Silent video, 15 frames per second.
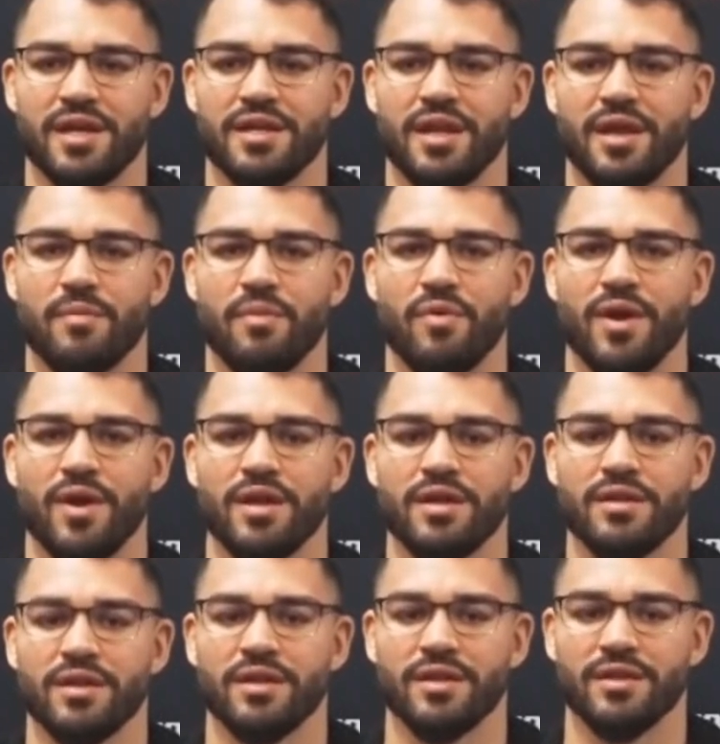number
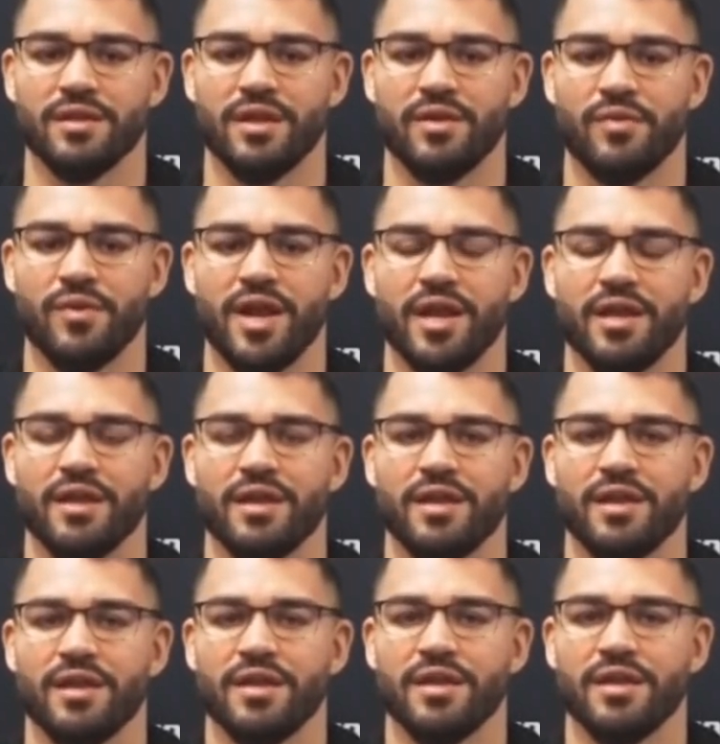one in the rank.
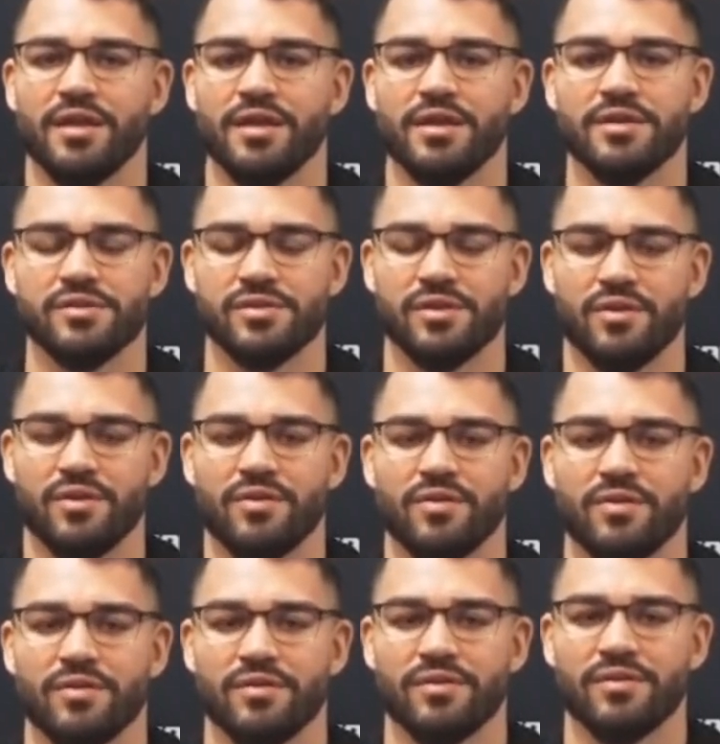
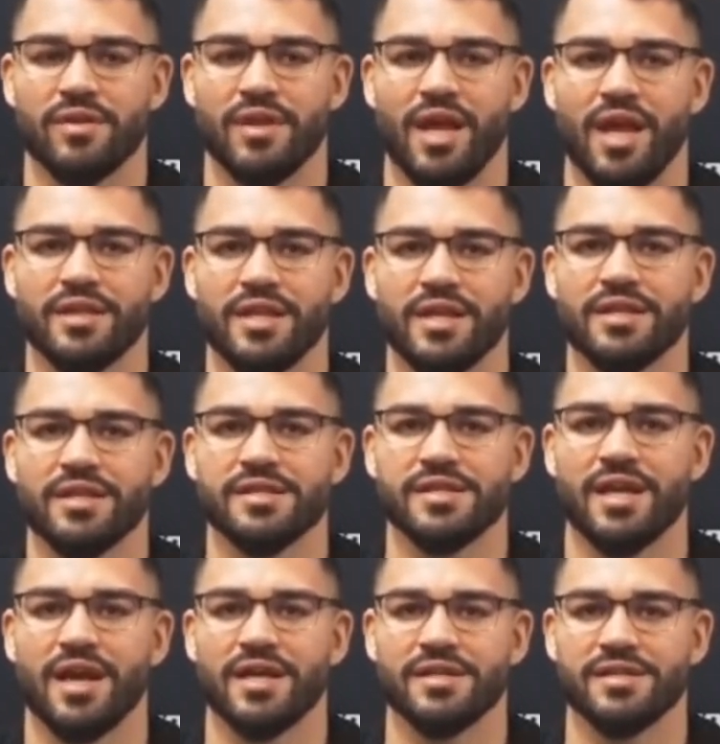So I think these
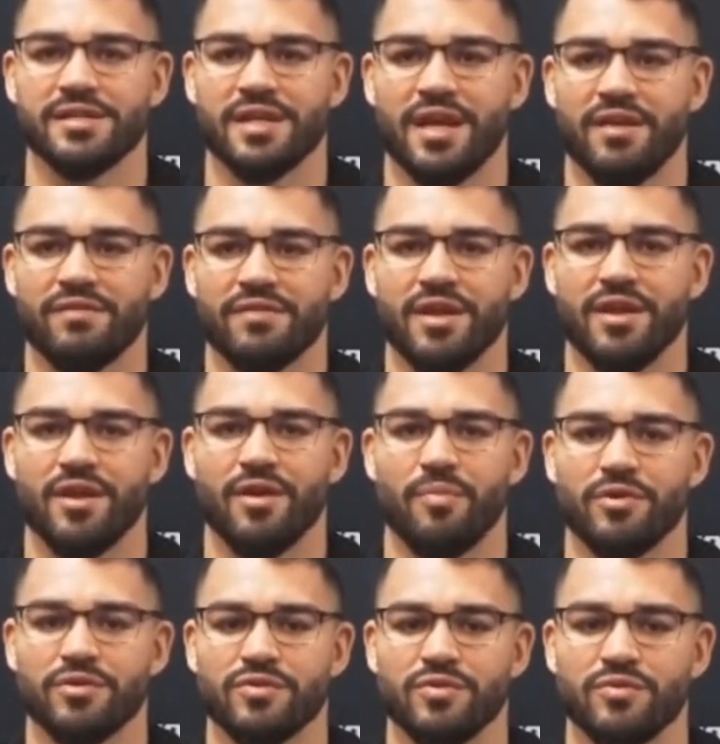guys have the
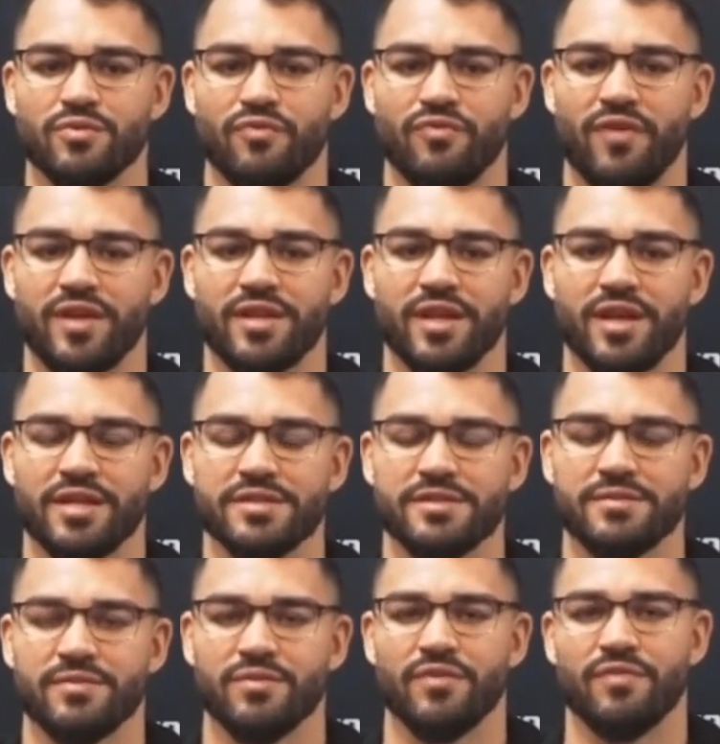opportunity to fight
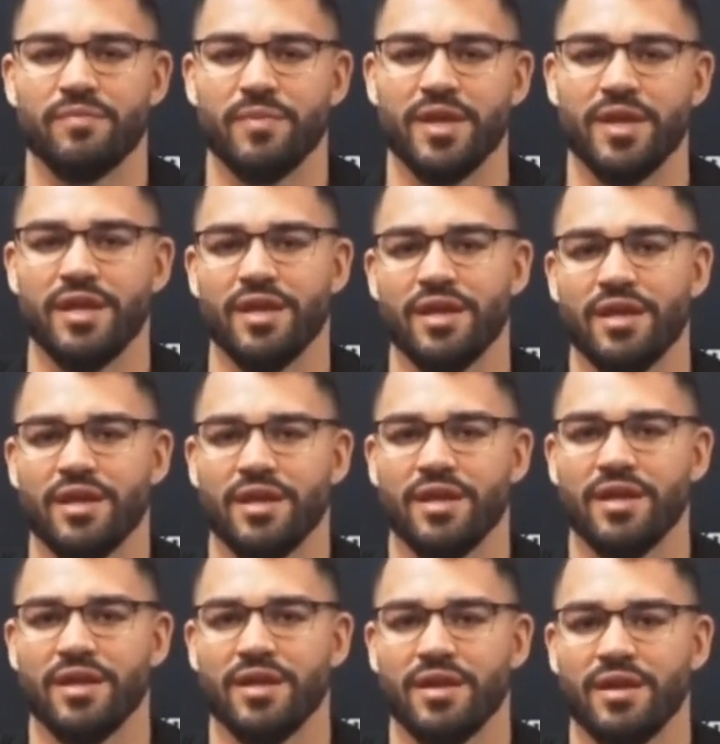against with me
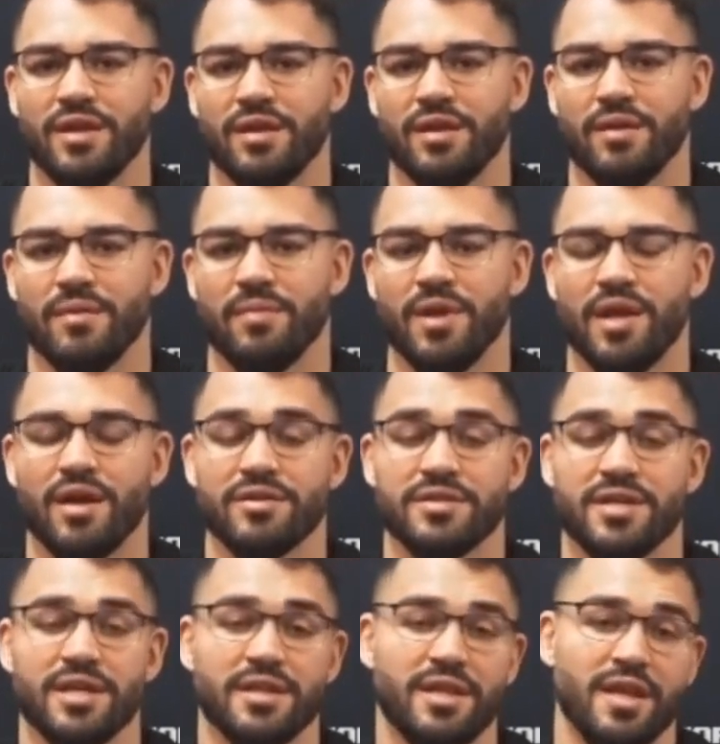because
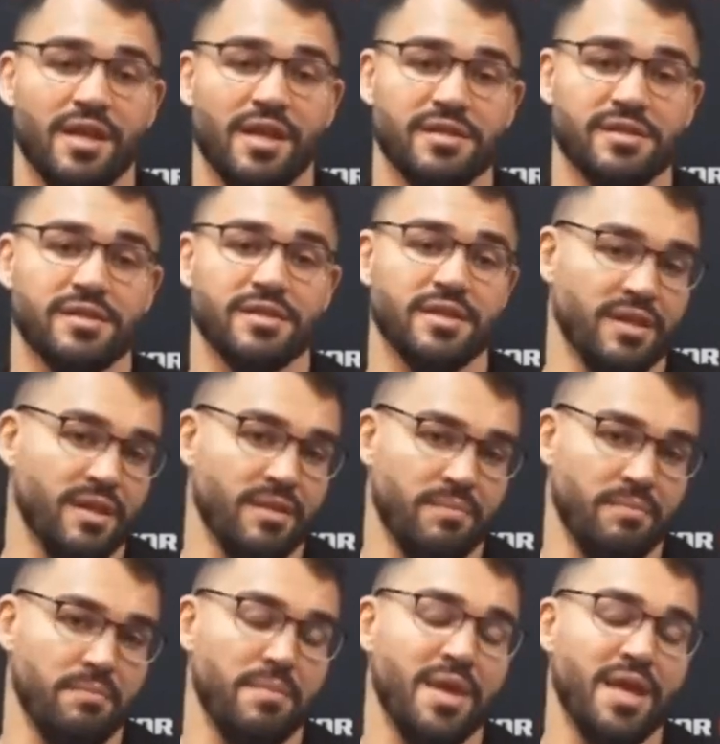I think is
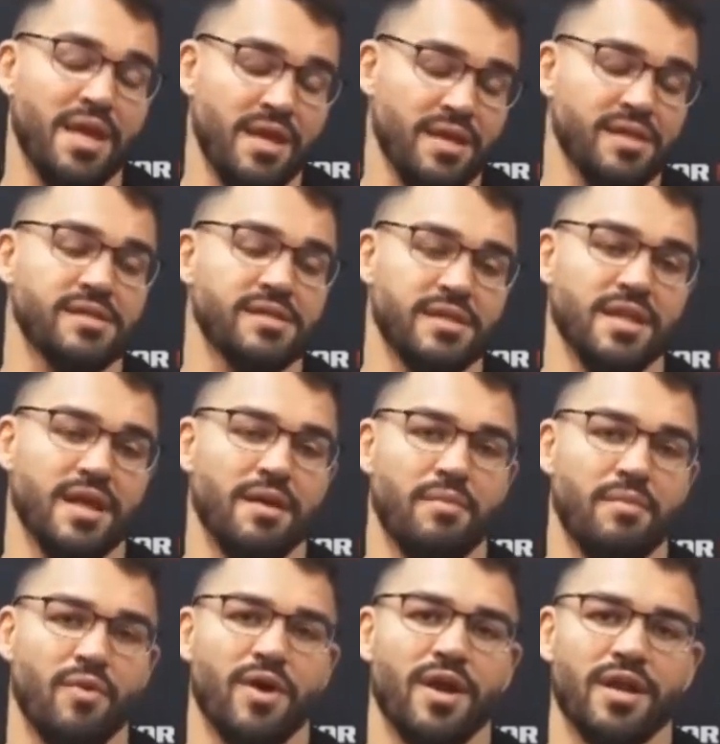me is
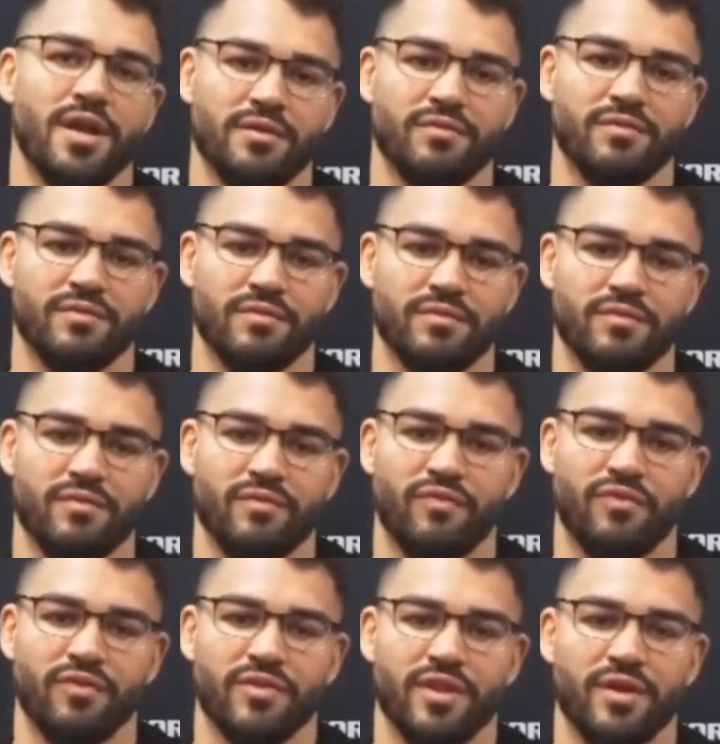number one
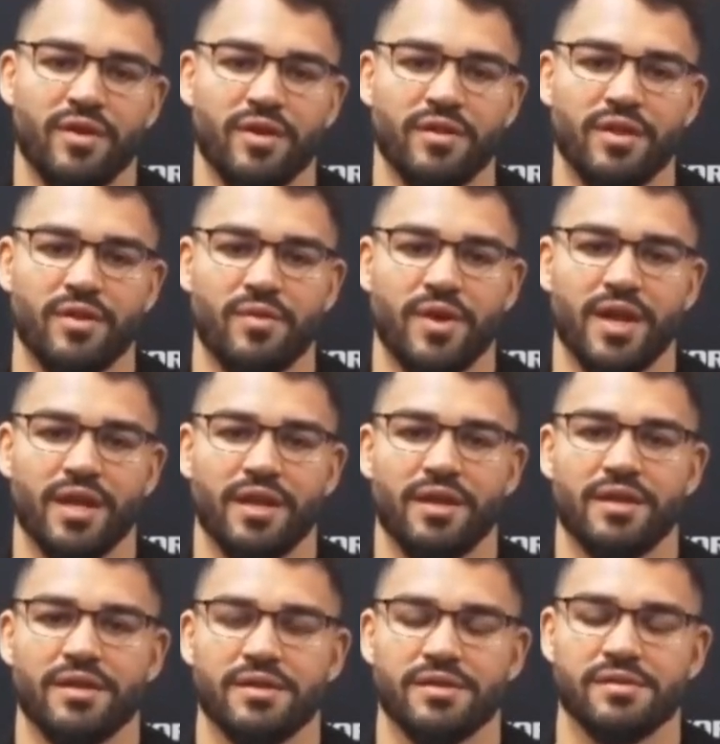from their, their rank.
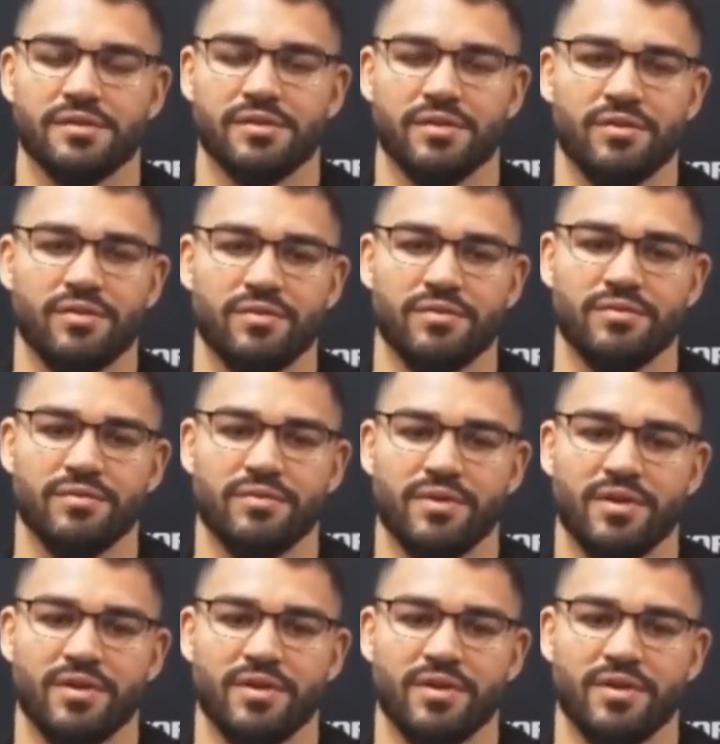So